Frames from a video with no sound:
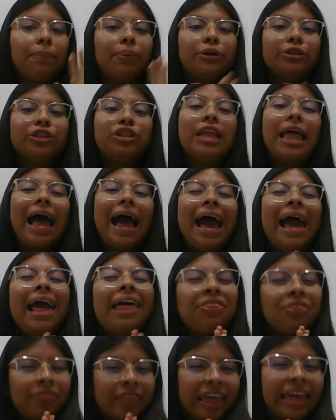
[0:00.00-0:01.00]
but I
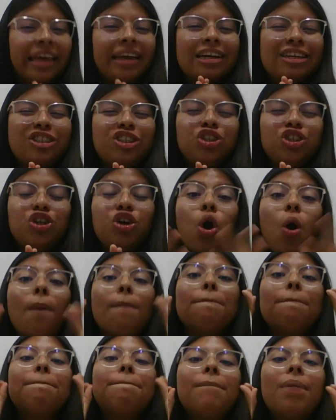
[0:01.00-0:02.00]
think you
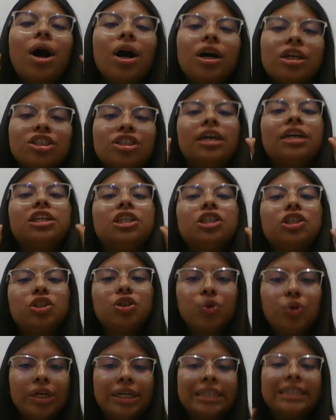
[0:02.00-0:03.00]
must
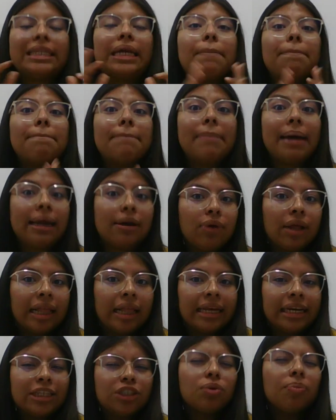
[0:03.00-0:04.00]
do it
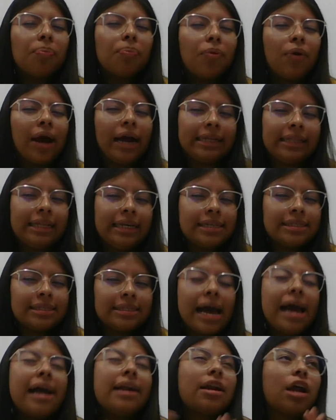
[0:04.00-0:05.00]
manually to practice
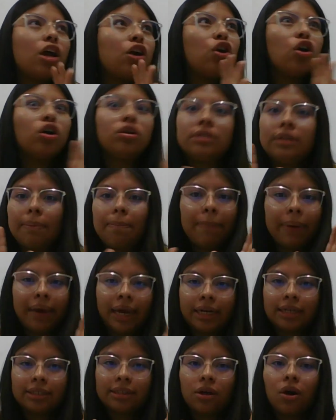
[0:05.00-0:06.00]
and not
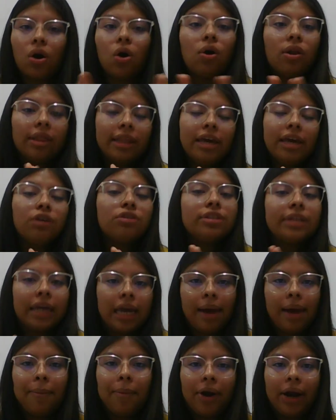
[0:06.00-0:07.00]
depend only on the
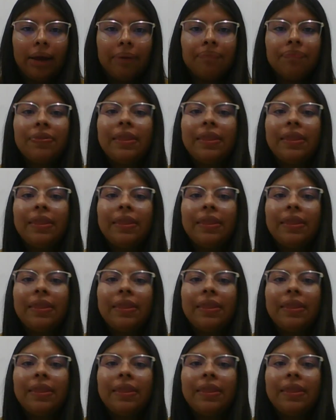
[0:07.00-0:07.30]
camera.